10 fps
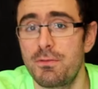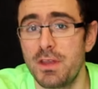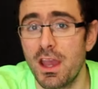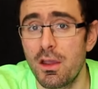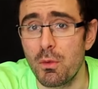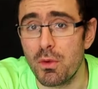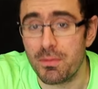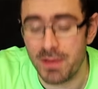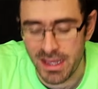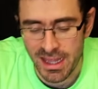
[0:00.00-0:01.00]
video
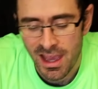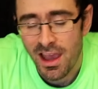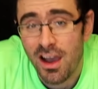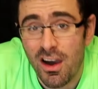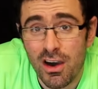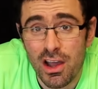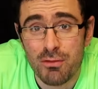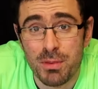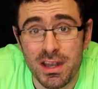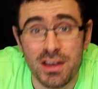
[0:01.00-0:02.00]
with me.
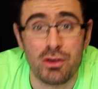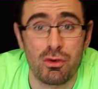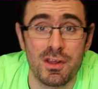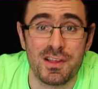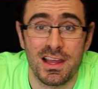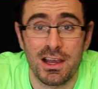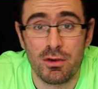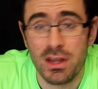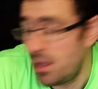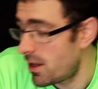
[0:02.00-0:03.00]
I've been Chris
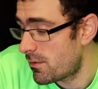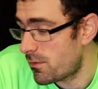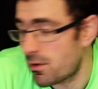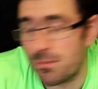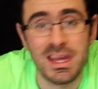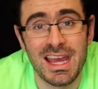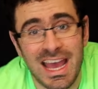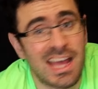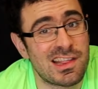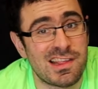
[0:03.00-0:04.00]
Lowry. You can find me
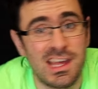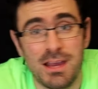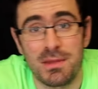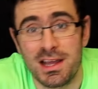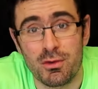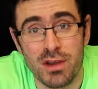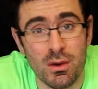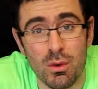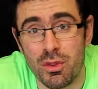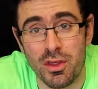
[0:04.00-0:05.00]
at CM Lowry
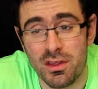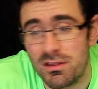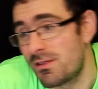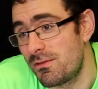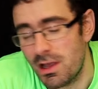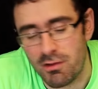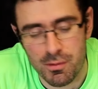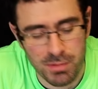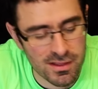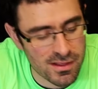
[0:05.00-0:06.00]
Author in
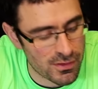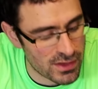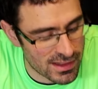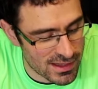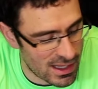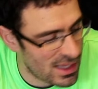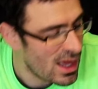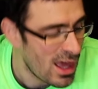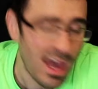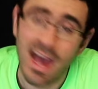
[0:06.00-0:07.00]
various places on the internet.
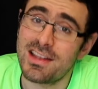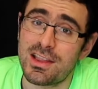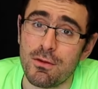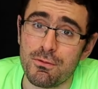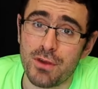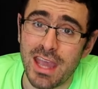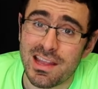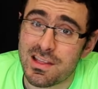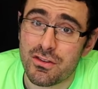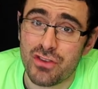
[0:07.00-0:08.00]
And don't
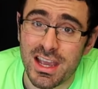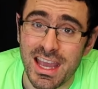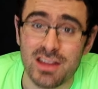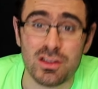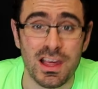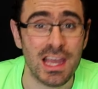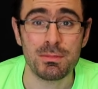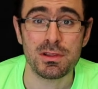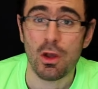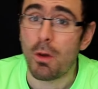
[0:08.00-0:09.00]
forget to check out
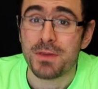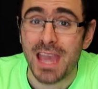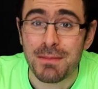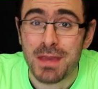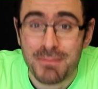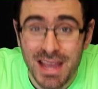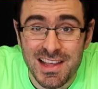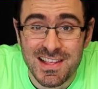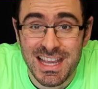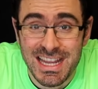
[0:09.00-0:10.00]
Tabletop Gaming
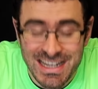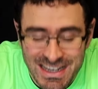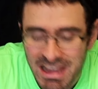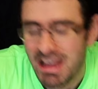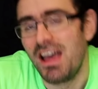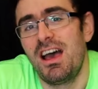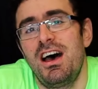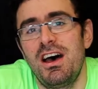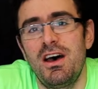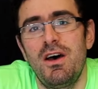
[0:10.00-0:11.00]
Magazine,
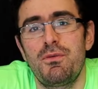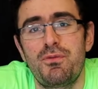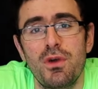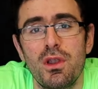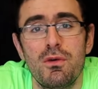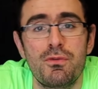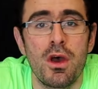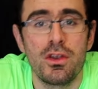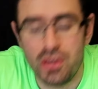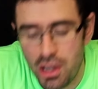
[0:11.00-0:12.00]
full of
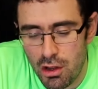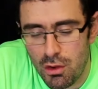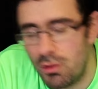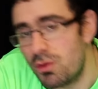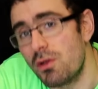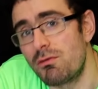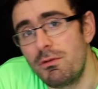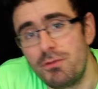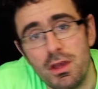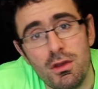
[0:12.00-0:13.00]
news,
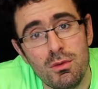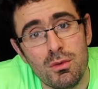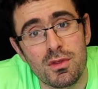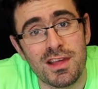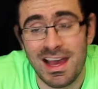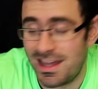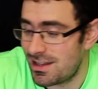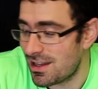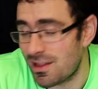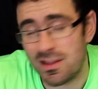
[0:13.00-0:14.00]
reviews
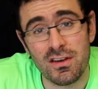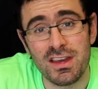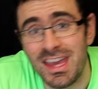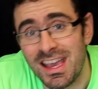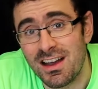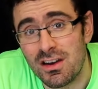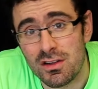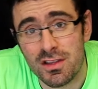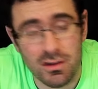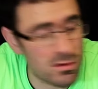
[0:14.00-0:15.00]
and exciting
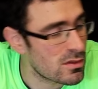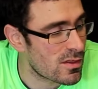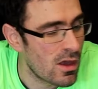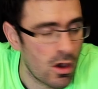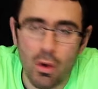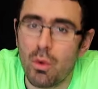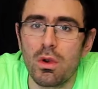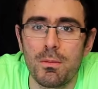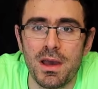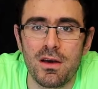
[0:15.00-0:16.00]
articles
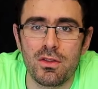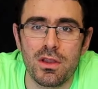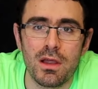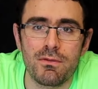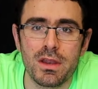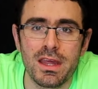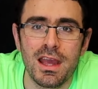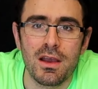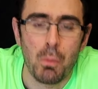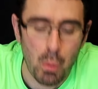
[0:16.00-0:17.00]
all about the lovely
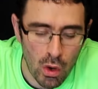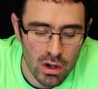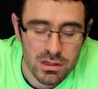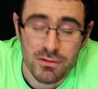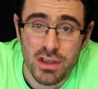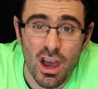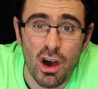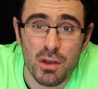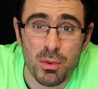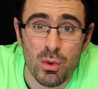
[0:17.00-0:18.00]
world of
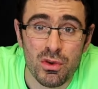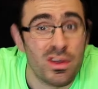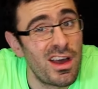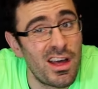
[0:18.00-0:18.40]
cardboard.